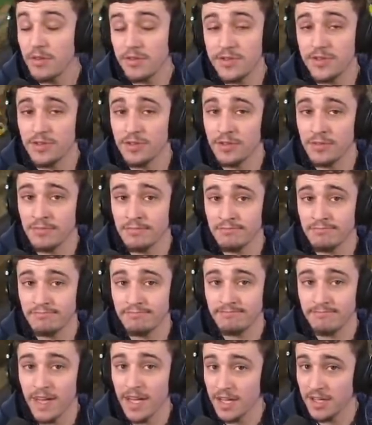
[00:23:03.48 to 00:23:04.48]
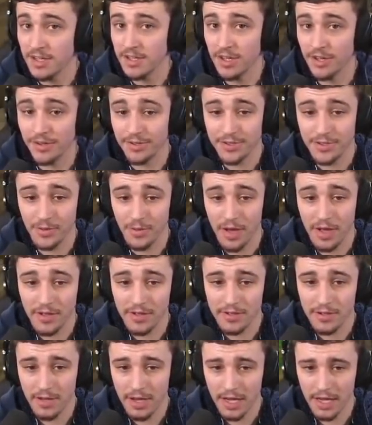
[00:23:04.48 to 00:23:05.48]
tour. That concludes the
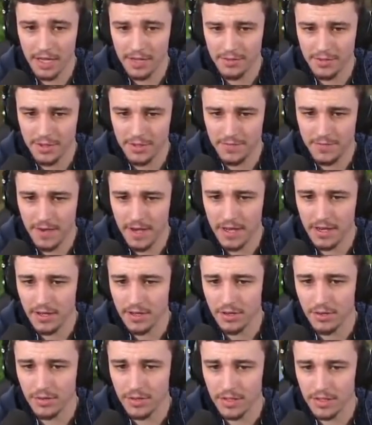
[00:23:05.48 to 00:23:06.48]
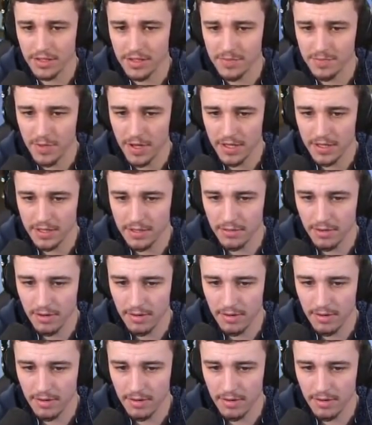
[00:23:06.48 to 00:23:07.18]
world tour. I guess we should find a cool little spot to do our